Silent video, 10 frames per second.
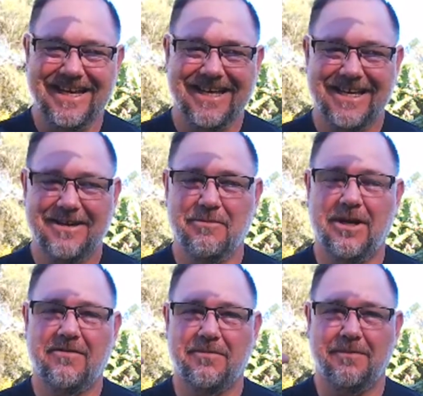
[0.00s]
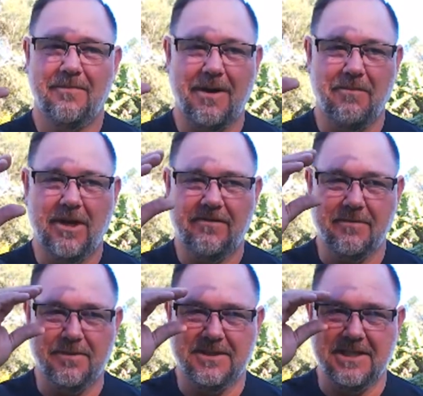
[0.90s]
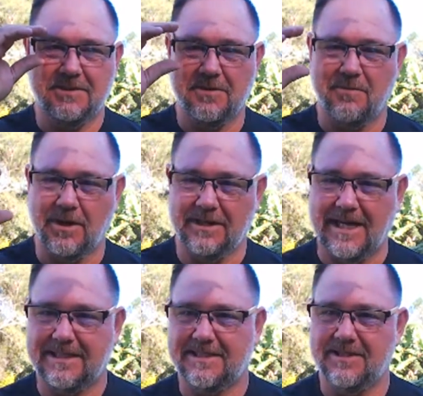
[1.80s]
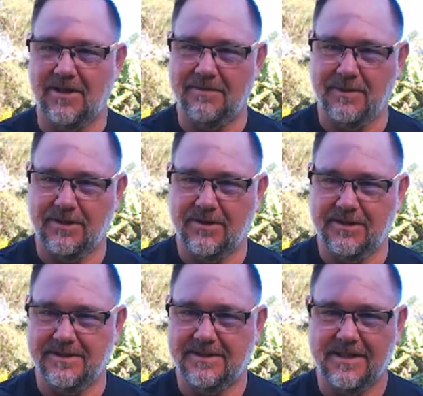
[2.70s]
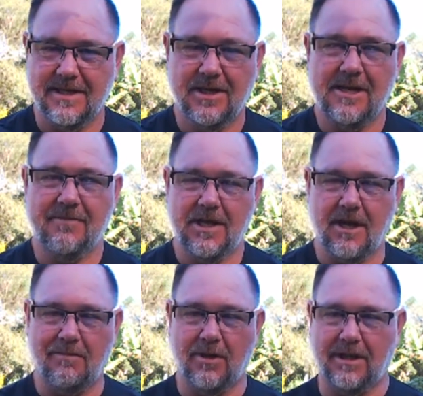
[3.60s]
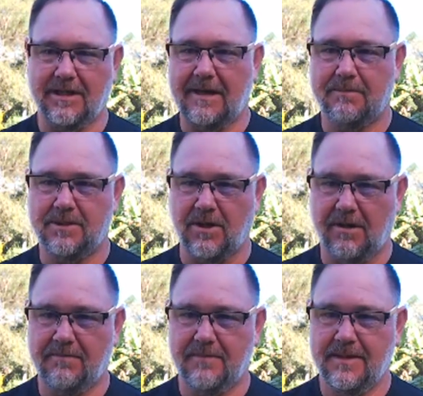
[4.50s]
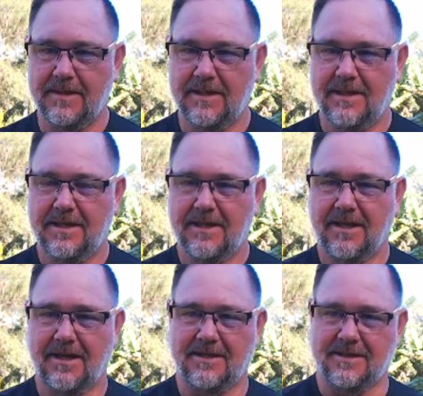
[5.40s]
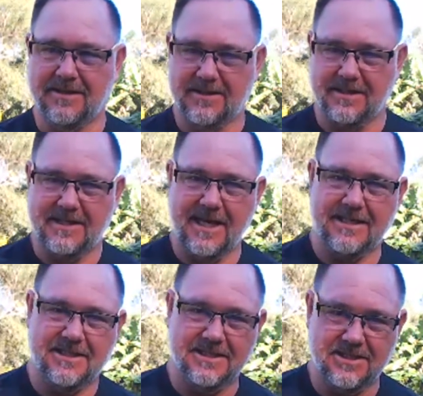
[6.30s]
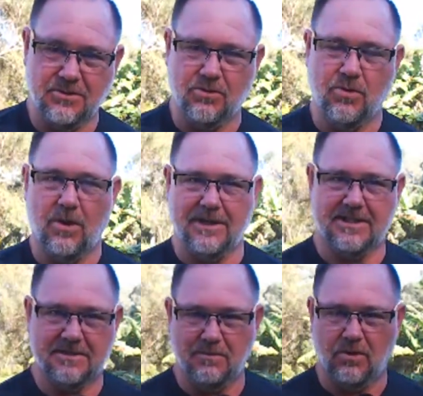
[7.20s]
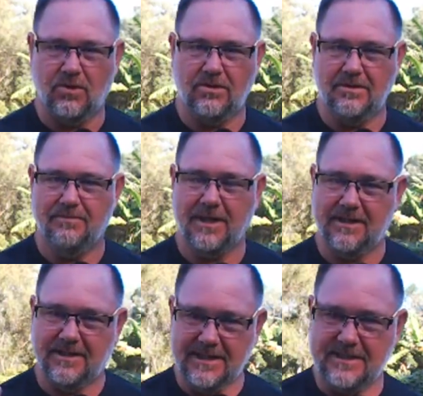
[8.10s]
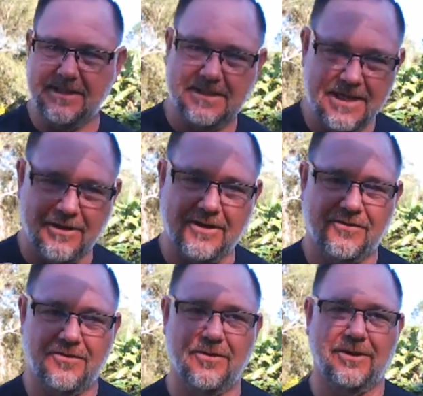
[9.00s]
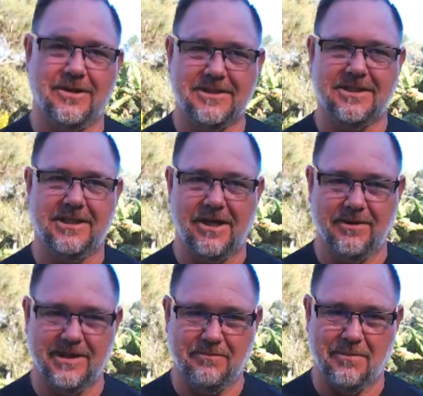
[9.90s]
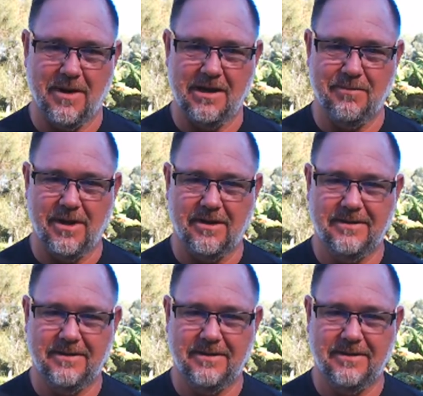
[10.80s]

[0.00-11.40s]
might have to persist with my glasses on, because even though I'm on a laptop, the text is still quite small, but at least it's going through a lot slower than my mobile.